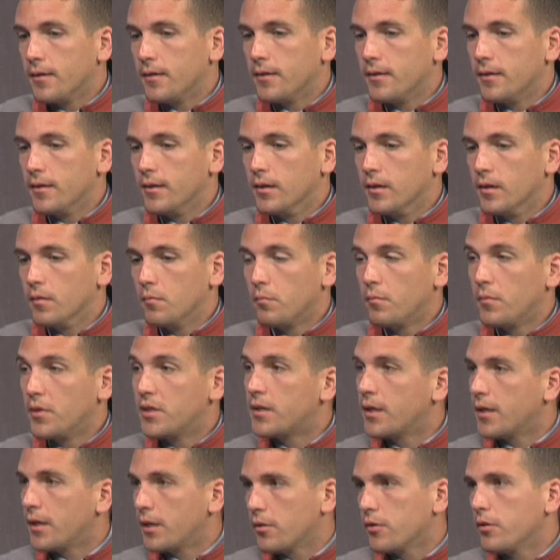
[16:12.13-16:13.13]
um,
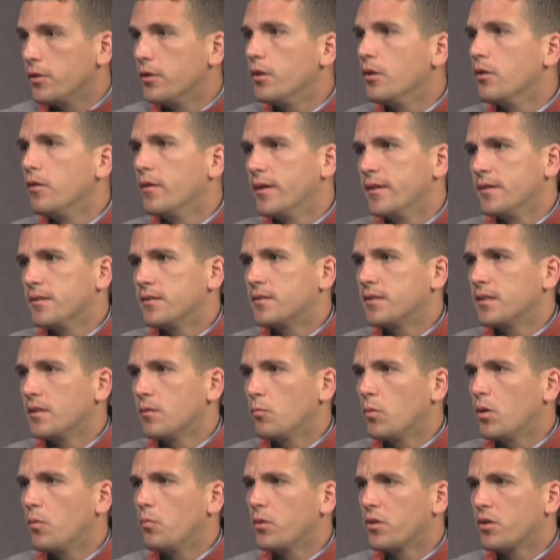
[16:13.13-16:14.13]
material and seeing
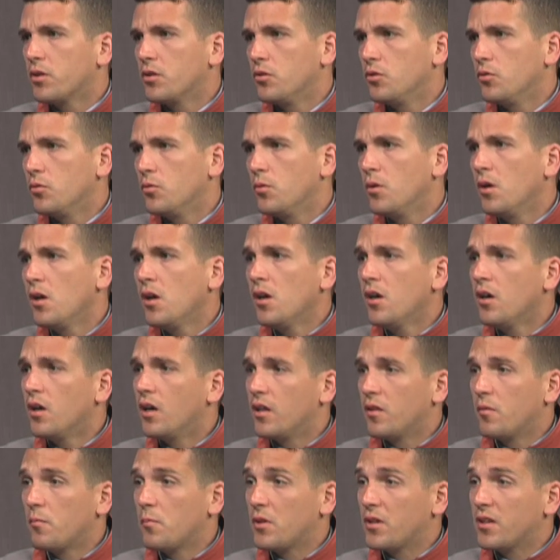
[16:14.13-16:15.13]
what we could do
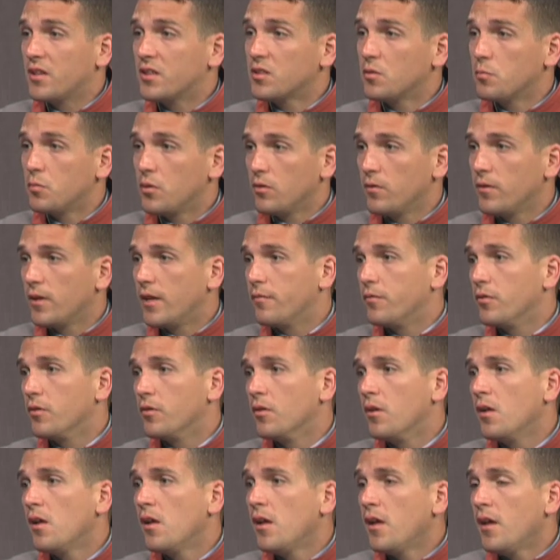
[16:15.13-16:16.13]
on the municipal
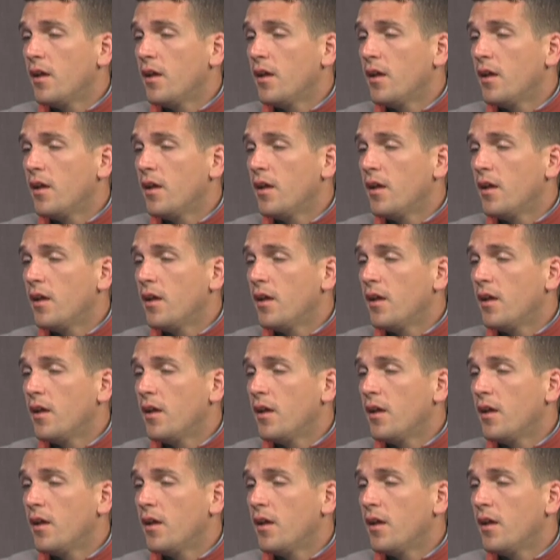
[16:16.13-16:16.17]
level.